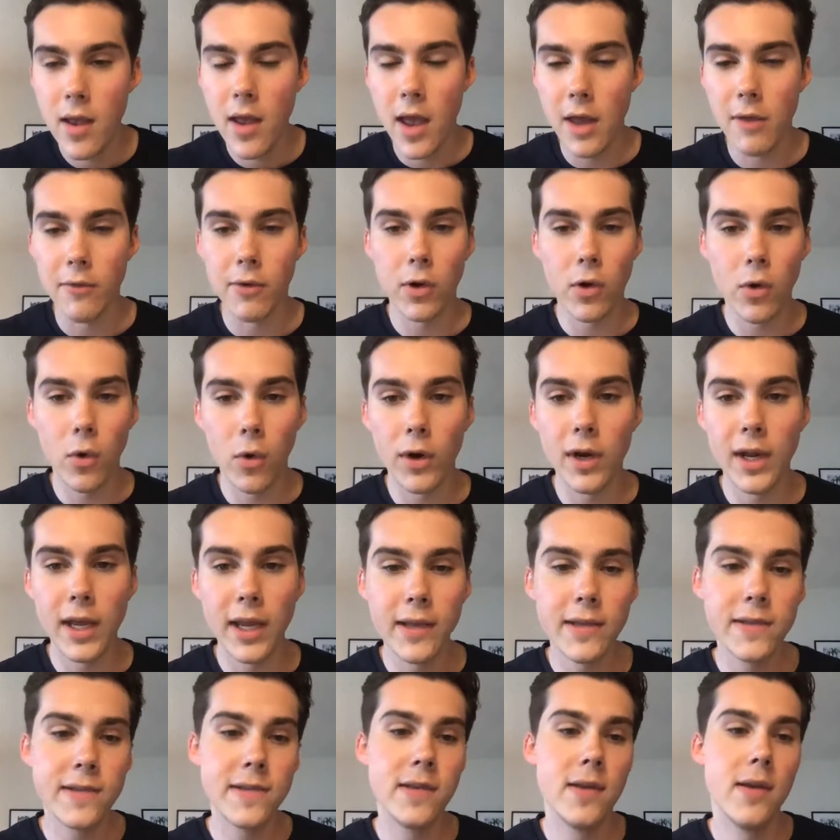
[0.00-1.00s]
and
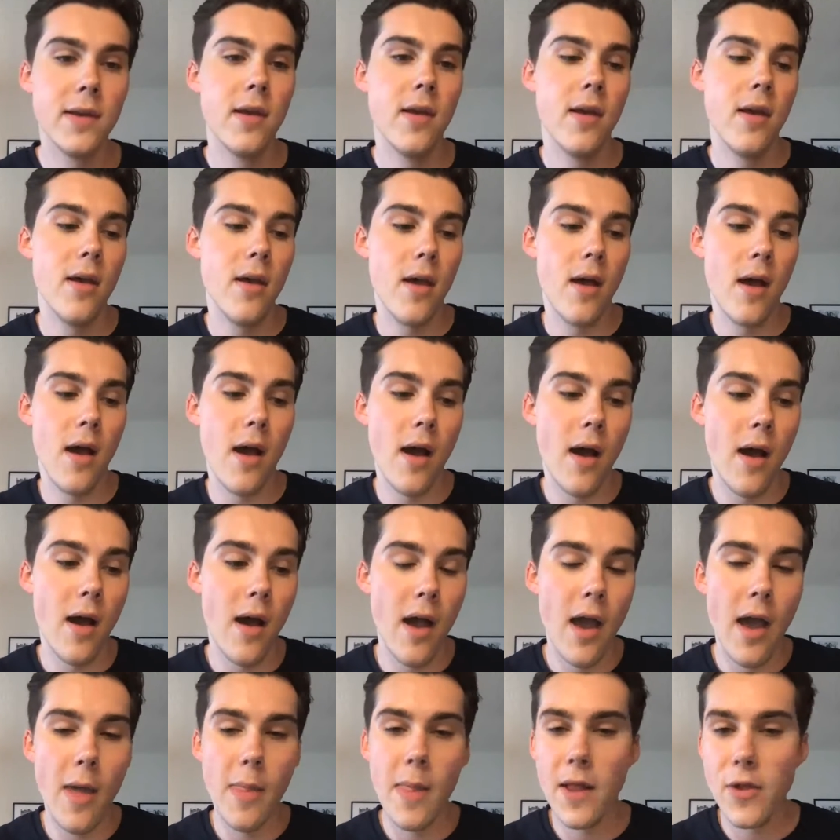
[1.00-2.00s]
recordings,
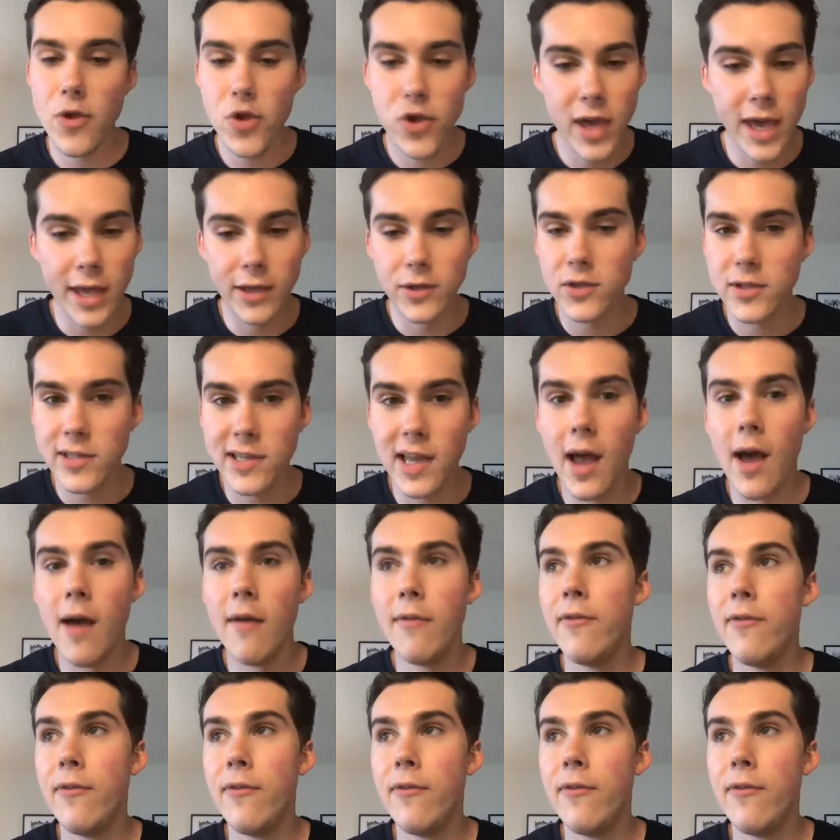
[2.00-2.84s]
and then change stuff.